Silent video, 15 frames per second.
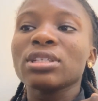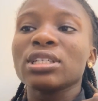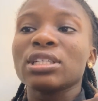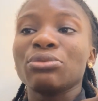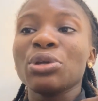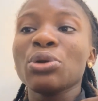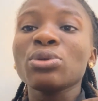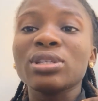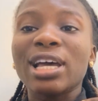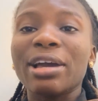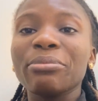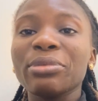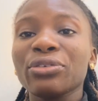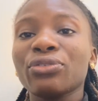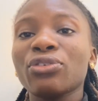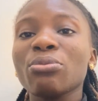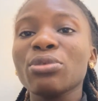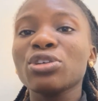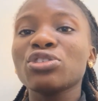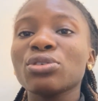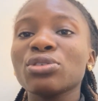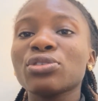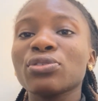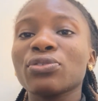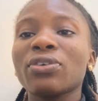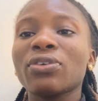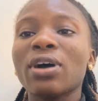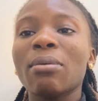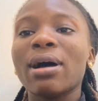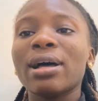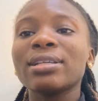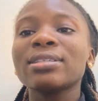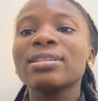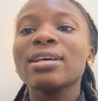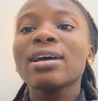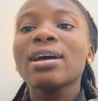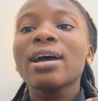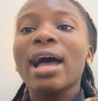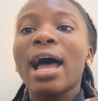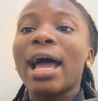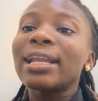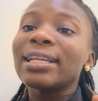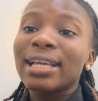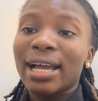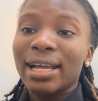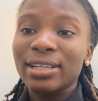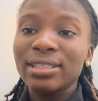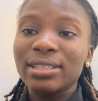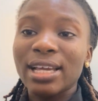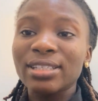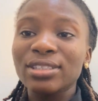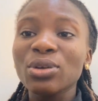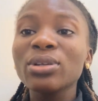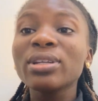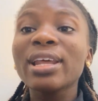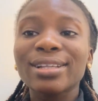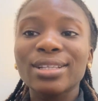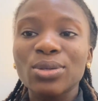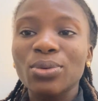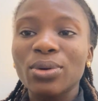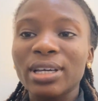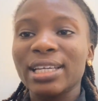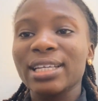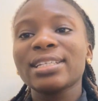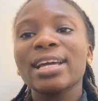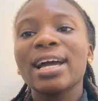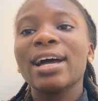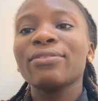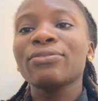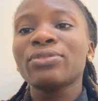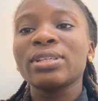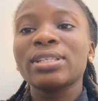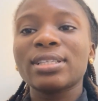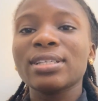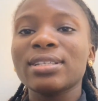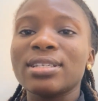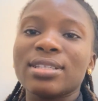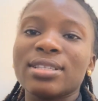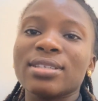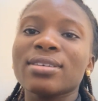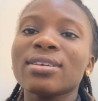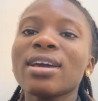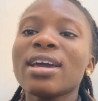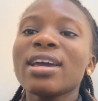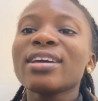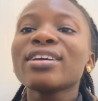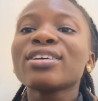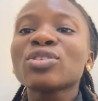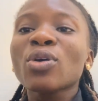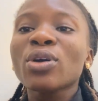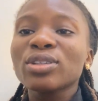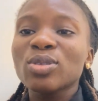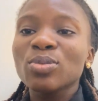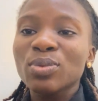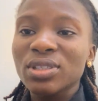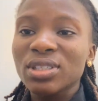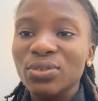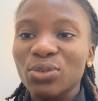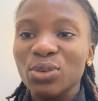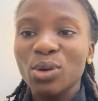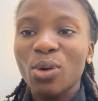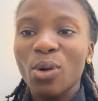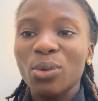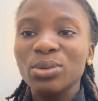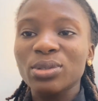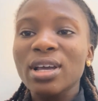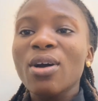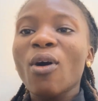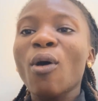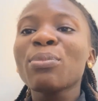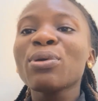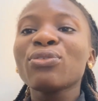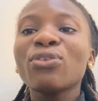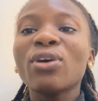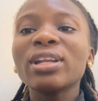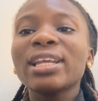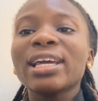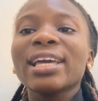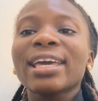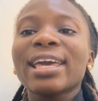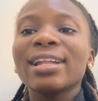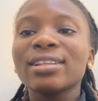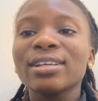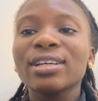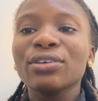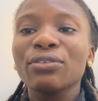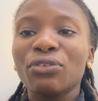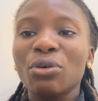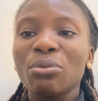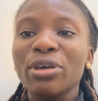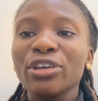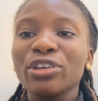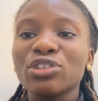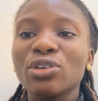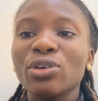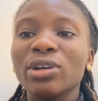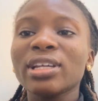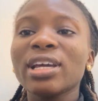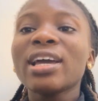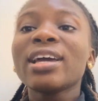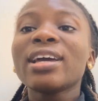real-time information to farmers and there is no network in their vicinity, it's going to be difficult. Or before they get the information,